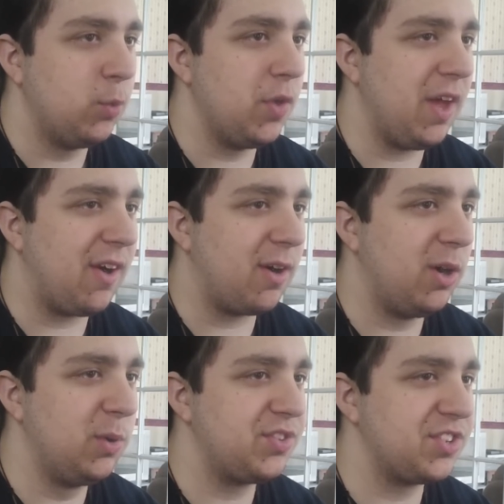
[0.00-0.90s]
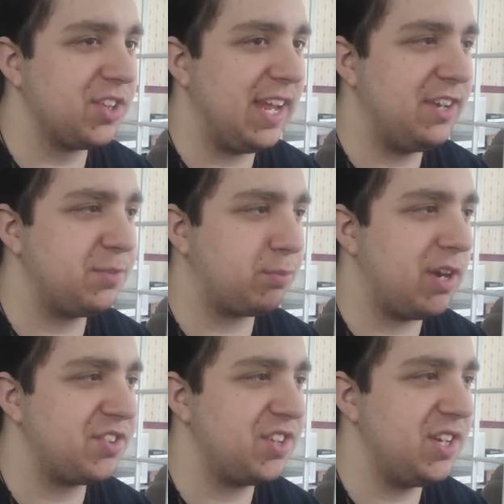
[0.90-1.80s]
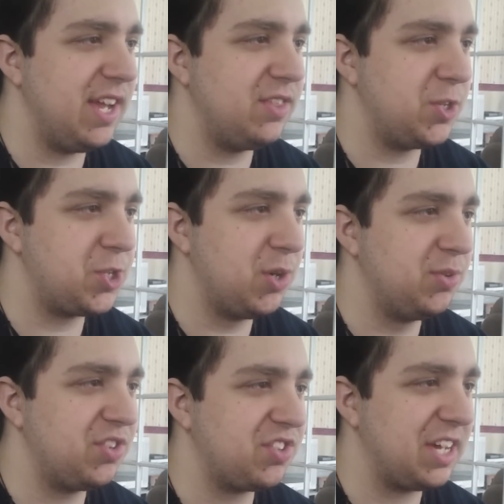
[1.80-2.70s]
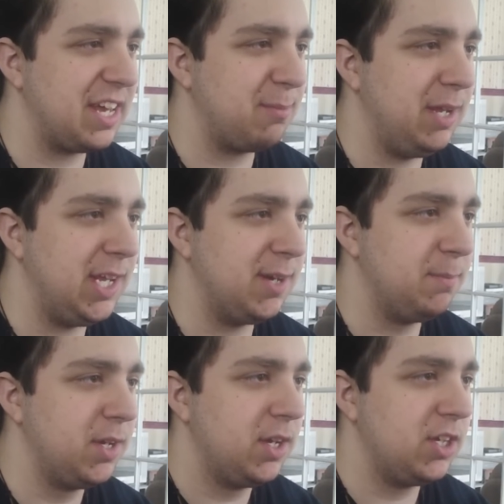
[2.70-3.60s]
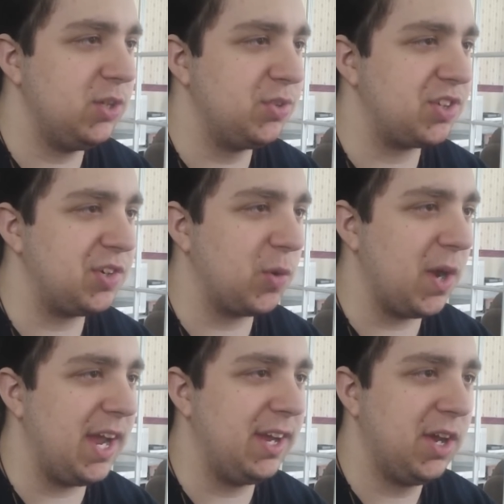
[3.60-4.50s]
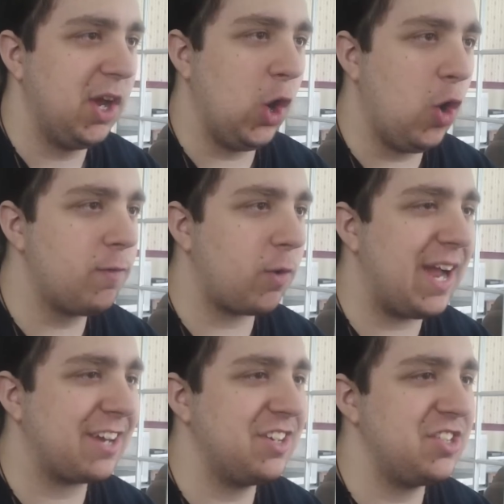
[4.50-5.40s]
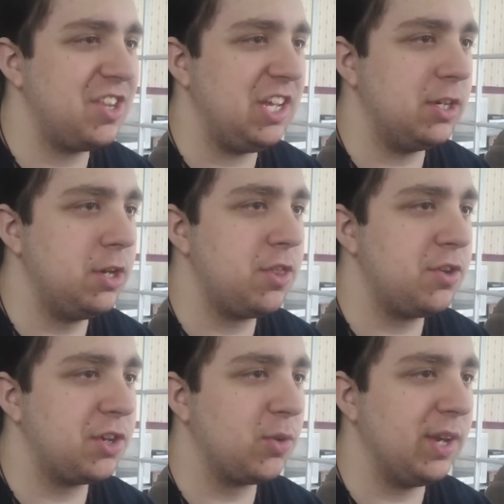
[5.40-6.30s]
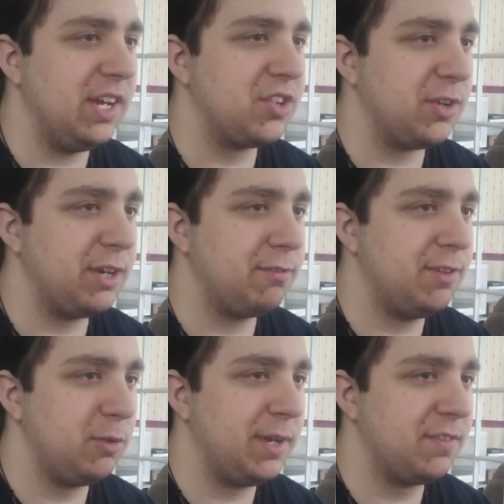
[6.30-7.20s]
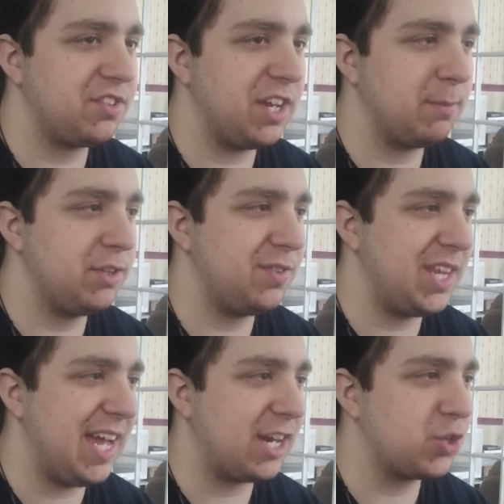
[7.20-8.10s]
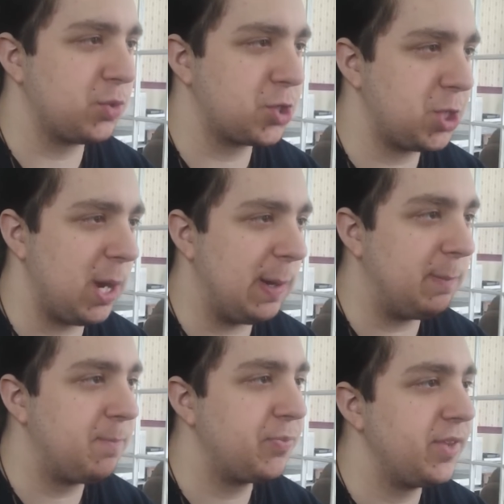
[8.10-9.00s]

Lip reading: with our host Lance Preston and the show's psychic medium, Houston Gray, overacting to the nth degree during filming of segments for the actual show.